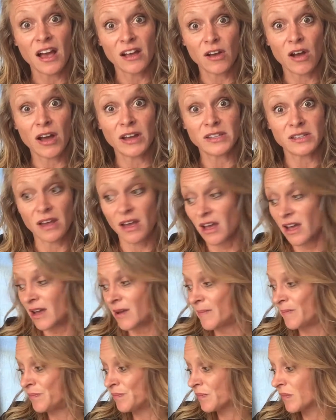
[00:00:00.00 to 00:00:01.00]

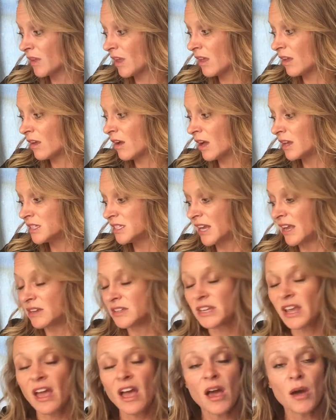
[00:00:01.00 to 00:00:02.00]

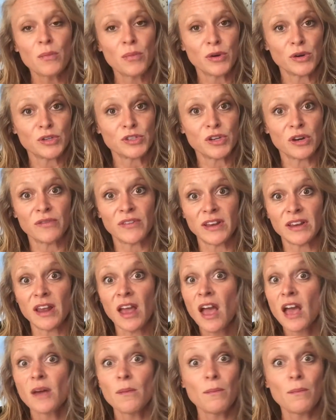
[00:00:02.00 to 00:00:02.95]
content per serving.